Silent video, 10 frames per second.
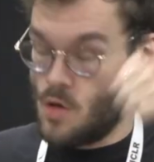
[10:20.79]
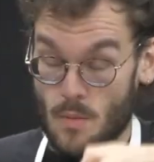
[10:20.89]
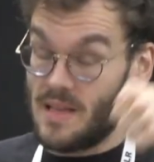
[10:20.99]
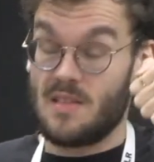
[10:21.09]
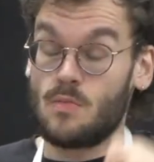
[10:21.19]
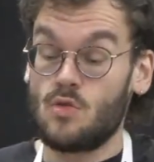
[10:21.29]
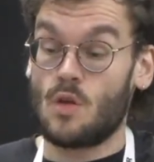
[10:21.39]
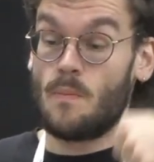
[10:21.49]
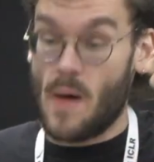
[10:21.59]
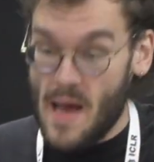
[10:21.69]
meta
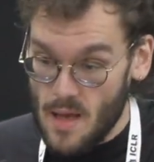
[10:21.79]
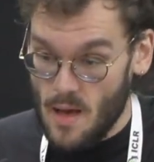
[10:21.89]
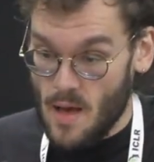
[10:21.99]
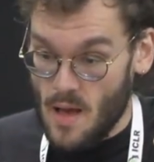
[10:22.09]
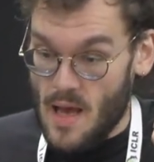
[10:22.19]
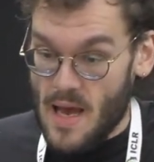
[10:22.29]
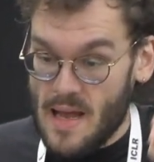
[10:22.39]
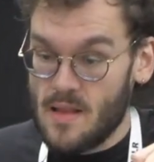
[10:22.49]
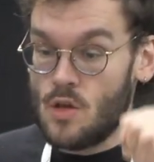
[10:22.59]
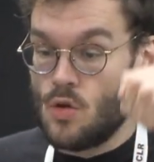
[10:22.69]
distribution pi,
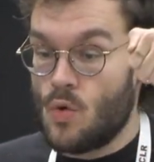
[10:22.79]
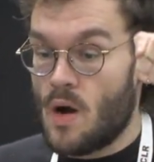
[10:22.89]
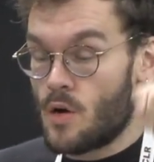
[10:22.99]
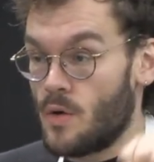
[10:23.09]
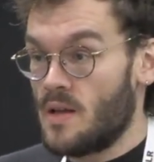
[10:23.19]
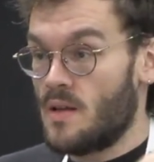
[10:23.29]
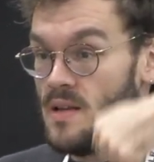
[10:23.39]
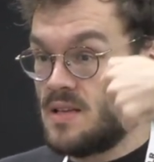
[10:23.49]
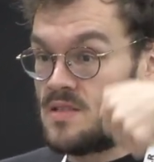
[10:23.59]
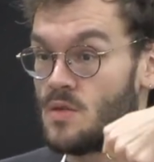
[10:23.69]
and
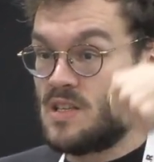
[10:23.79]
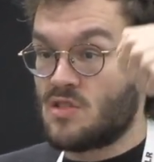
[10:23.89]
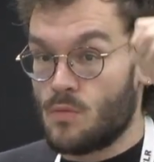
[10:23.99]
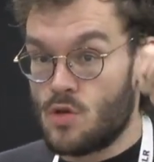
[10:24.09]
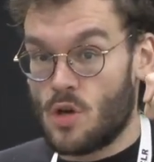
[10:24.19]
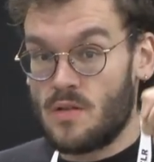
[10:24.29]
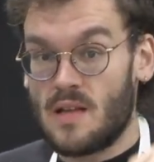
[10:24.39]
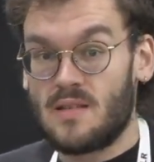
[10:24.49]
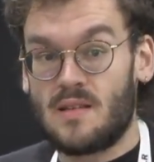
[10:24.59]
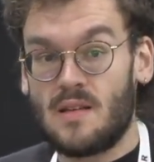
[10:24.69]
it's a distribution
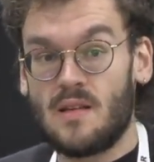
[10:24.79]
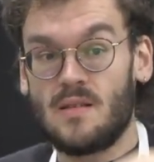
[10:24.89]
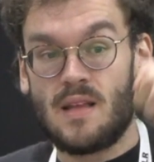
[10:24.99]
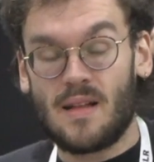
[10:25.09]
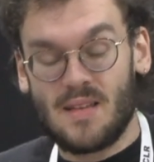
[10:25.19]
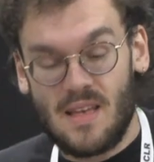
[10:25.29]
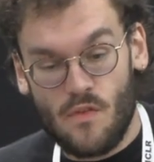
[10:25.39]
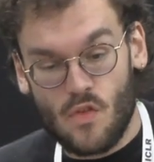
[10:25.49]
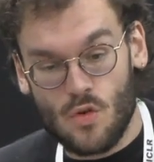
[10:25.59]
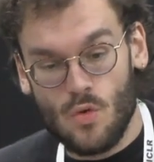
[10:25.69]
that
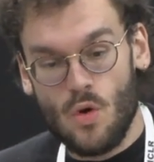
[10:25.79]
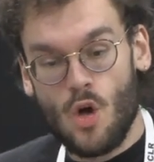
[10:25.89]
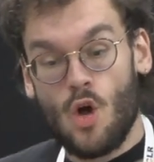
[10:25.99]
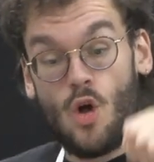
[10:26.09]
gives you